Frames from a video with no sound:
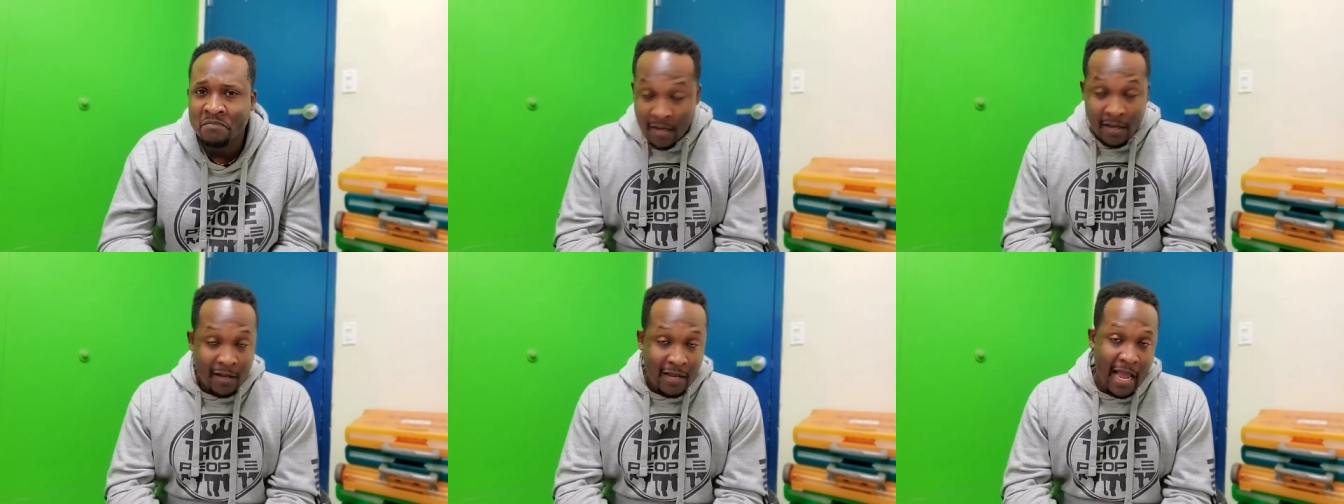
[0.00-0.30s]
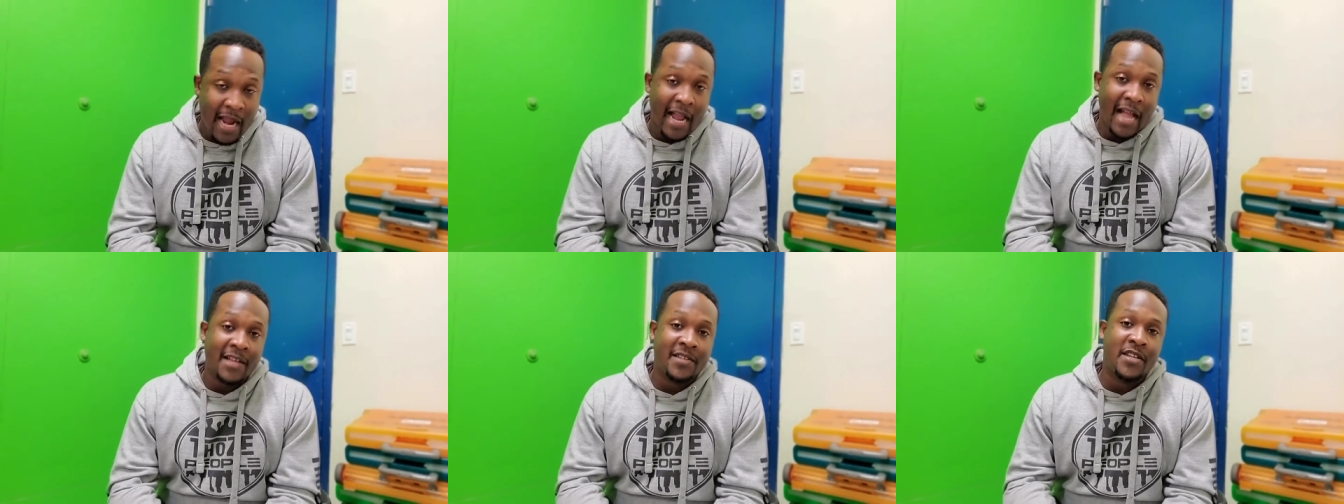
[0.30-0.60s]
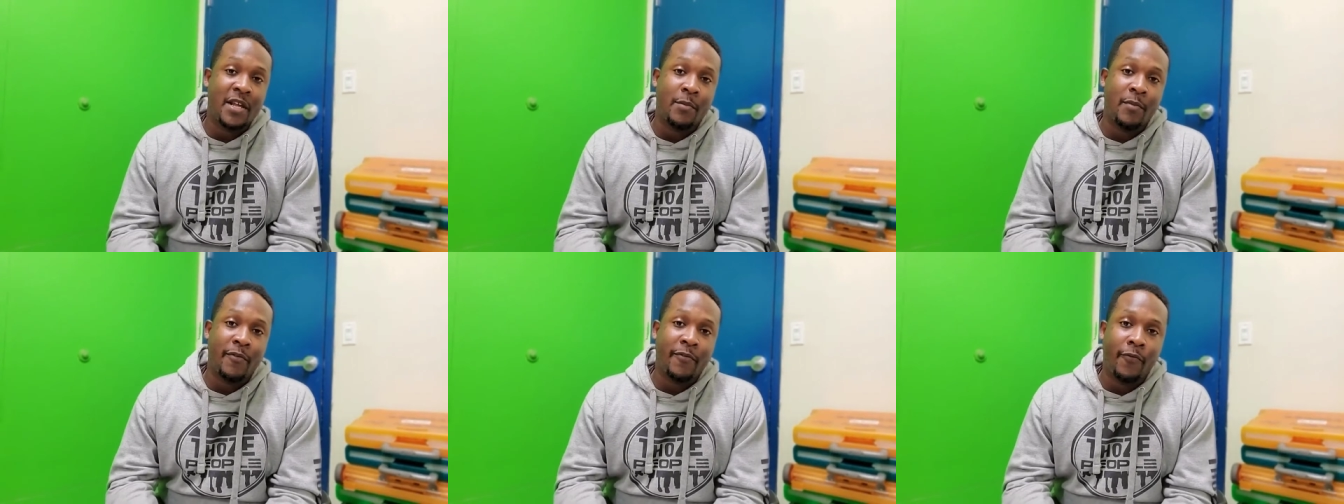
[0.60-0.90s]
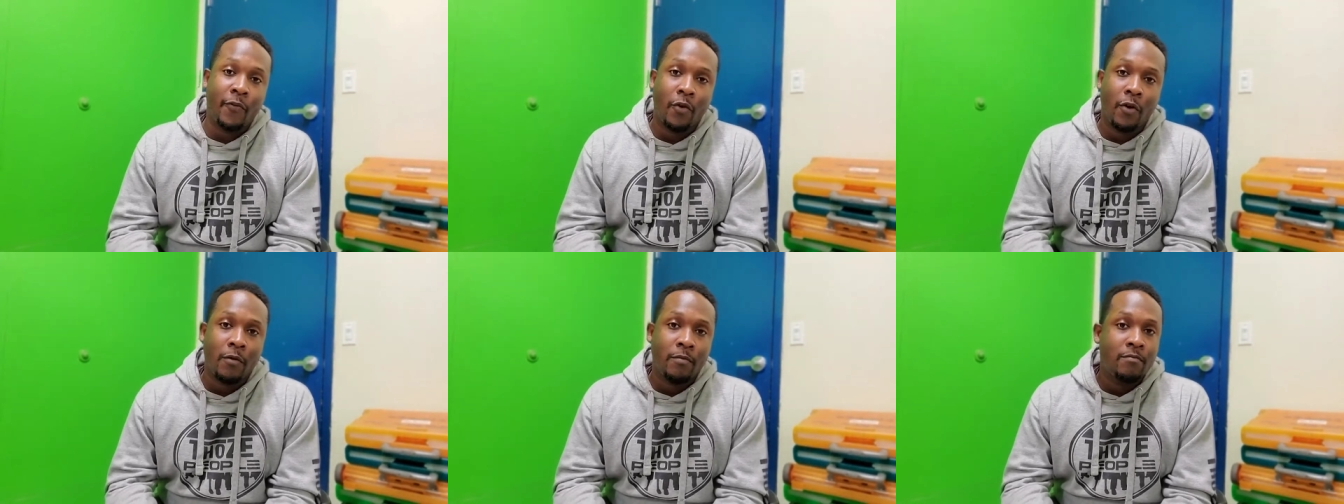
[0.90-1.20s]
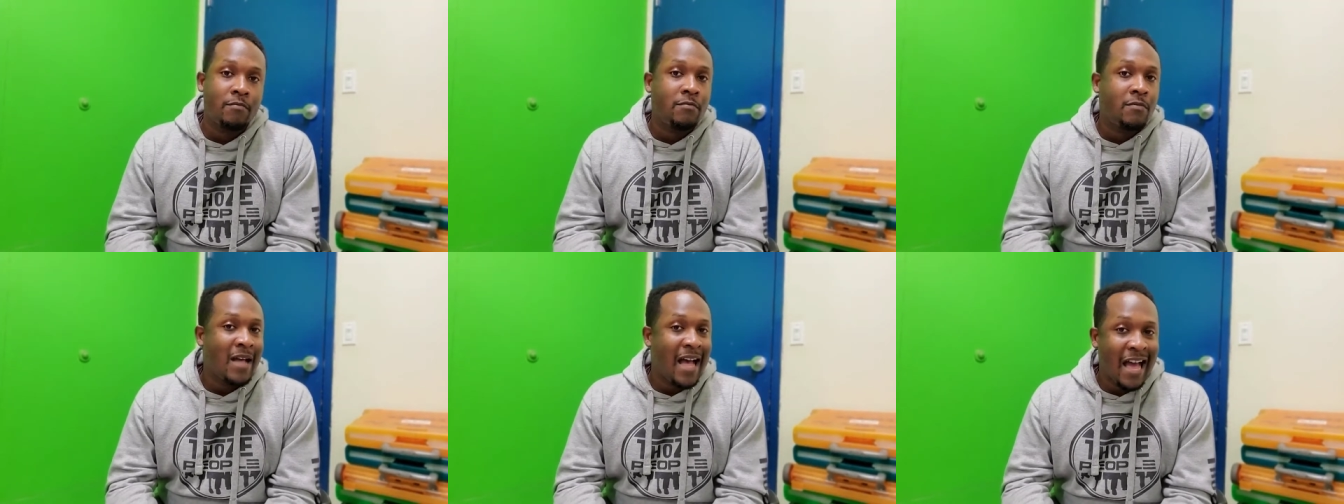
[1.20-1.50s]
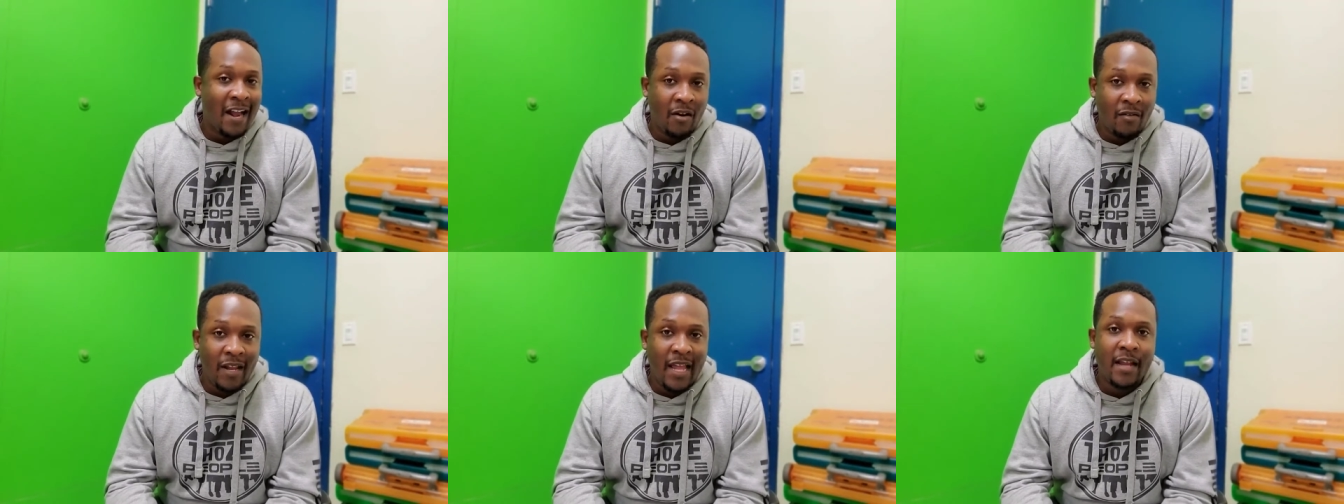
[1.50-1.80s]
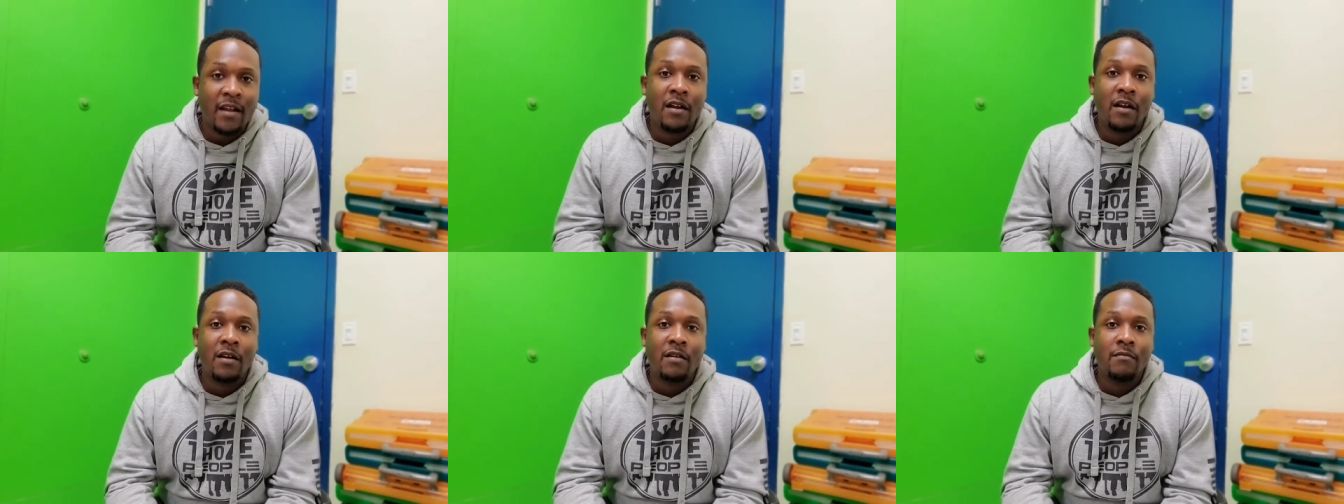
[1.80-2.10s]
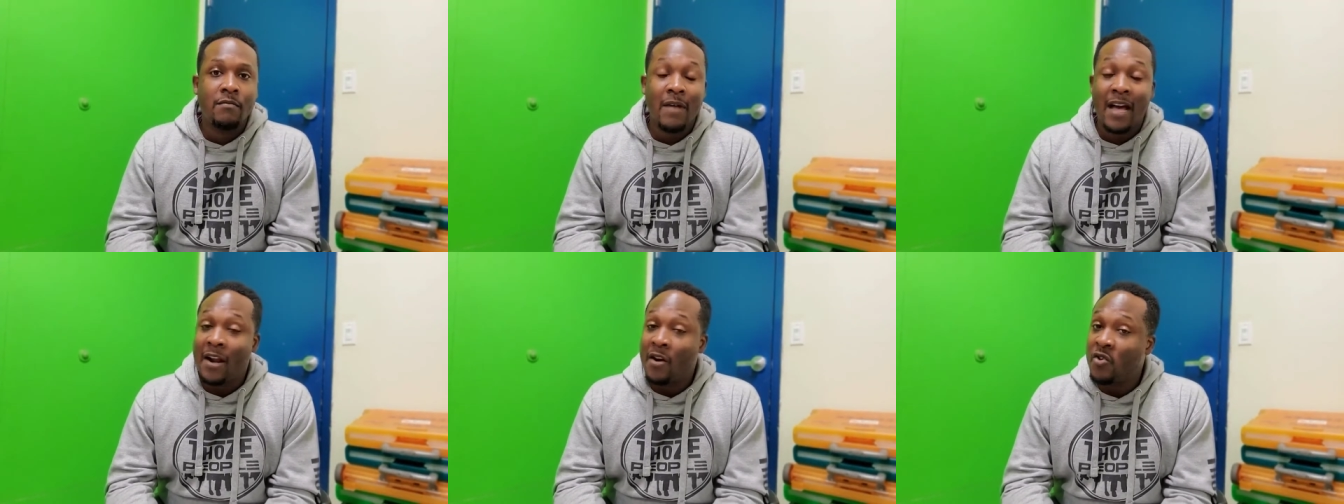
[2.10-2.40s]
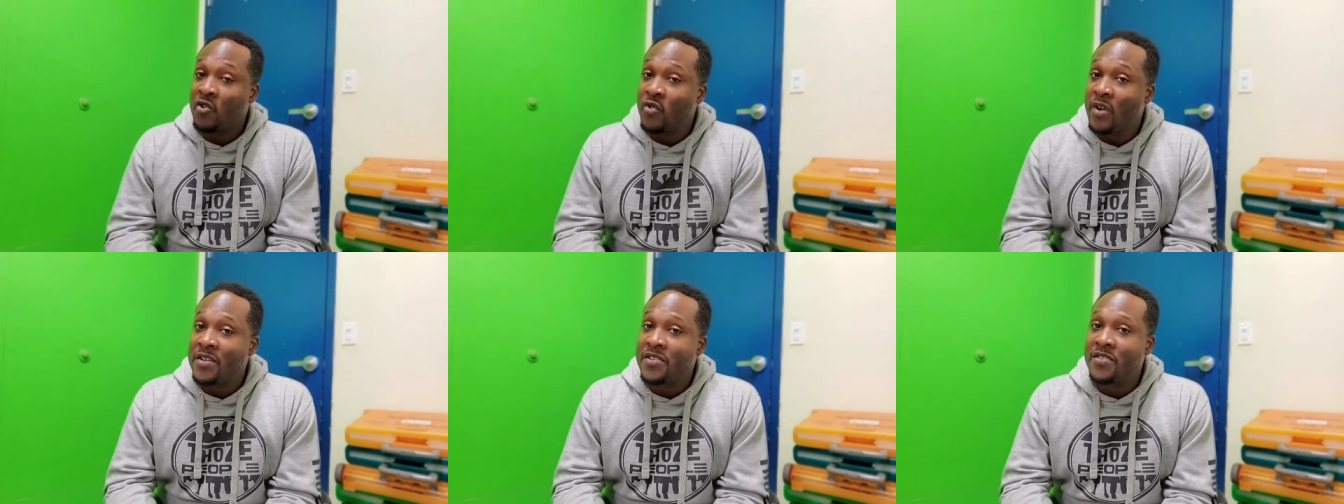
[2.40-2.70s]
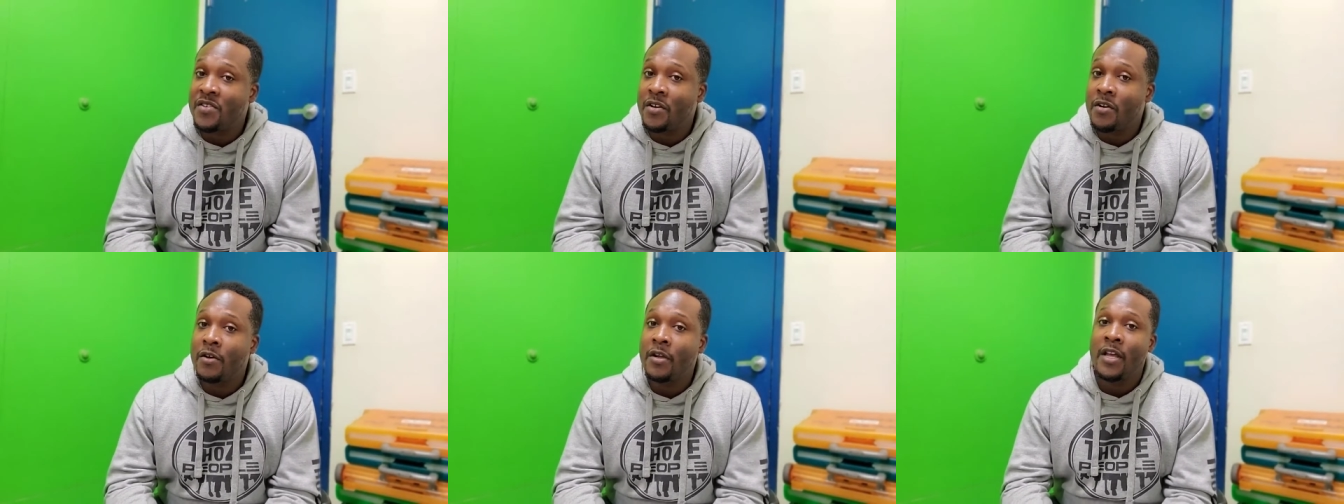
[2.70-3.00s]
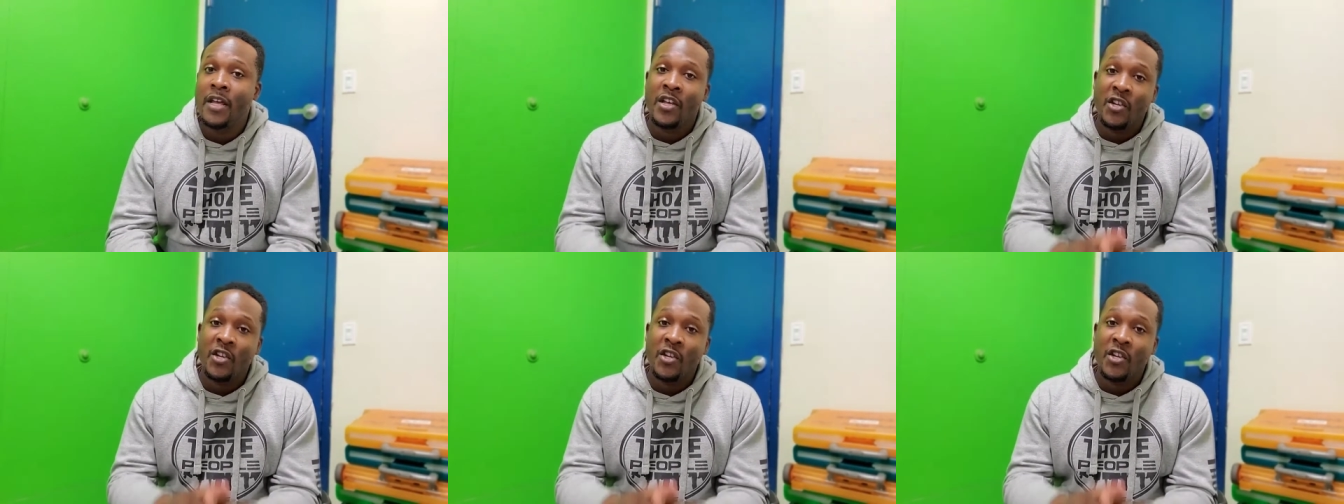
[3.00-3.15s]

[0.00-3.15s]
Like I said before, I don't like her, I don't trust her.